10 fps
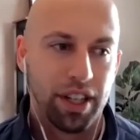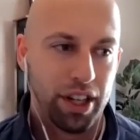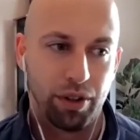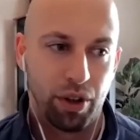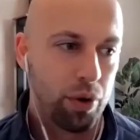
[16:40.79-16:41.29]
you
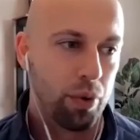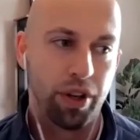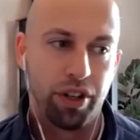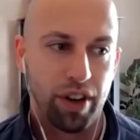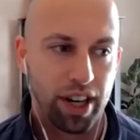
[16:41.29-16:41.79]
know, go in
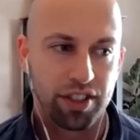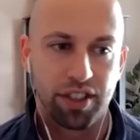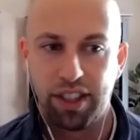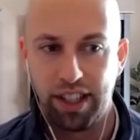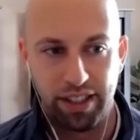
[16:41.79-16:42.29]
one
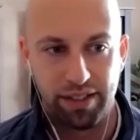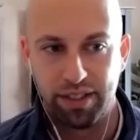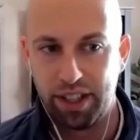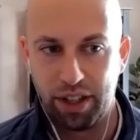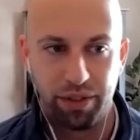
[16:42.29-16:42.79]
direction and,
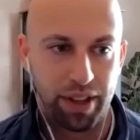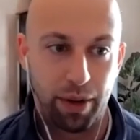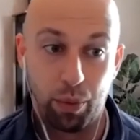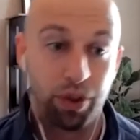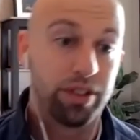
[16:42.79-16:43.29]
you know, they
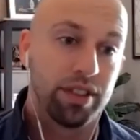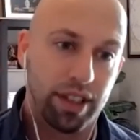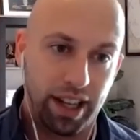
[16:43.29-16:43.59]
wouldn't,